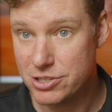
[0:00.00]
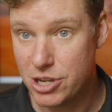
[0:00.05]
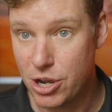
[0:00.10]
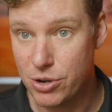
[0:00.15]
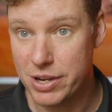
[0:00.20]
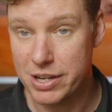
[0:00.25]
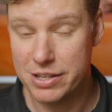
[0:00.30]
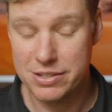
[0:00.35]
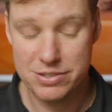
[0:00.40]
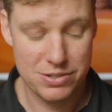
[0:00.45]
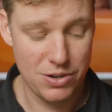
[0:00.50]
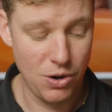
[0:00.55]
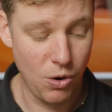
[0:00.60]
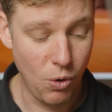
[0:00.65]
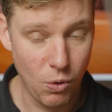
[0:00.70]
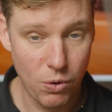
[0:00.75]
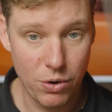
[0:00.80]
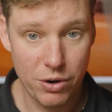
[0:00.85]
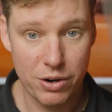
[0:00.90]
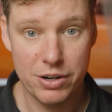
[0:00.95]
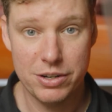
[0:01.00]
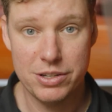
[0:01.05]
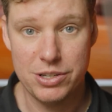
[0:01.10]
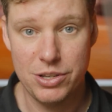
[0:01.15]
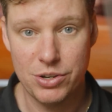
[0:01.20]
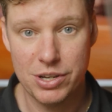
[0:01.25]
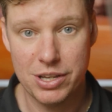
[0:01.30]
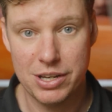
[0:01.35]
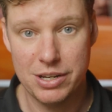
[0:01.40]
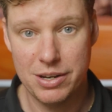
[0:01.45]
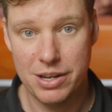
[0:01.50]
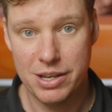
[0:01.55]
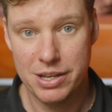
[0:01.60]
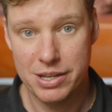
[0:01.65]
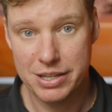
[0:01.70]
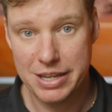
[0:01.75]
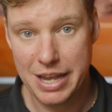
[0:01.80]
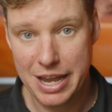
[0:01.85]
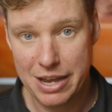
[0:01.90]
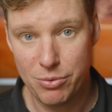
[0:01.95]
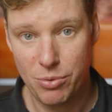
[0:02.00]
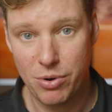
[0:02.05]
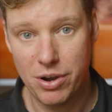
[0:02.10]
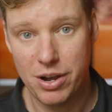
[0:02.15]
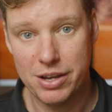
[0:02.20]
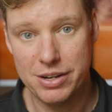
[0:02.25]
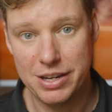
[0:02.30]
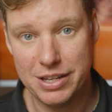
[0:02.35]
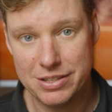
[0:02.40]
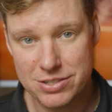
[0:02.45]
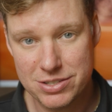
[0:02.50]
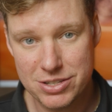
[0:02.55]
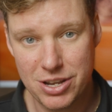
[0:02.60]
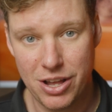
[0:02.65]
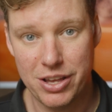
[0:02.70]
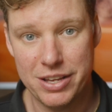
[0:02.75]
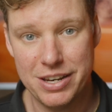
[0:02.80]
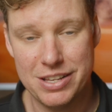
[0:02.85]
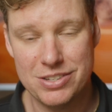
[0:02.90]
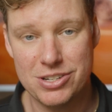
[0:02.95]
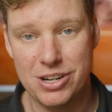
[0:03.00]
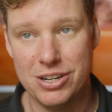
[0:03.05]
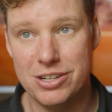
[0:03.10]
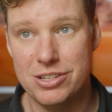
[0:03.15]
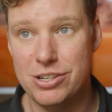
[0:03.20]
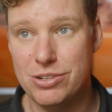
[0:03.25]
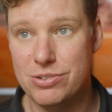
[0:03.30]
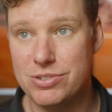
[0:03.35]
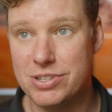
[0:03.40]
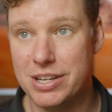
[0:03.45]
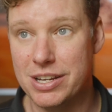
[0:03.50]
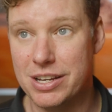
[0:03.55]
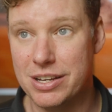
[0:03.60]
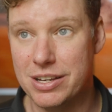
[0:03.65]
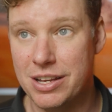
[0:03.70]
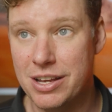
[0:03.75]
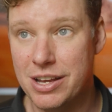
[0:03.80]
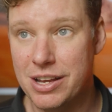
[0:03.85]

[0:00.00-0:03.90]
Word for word: tokens or you can get one install it and start using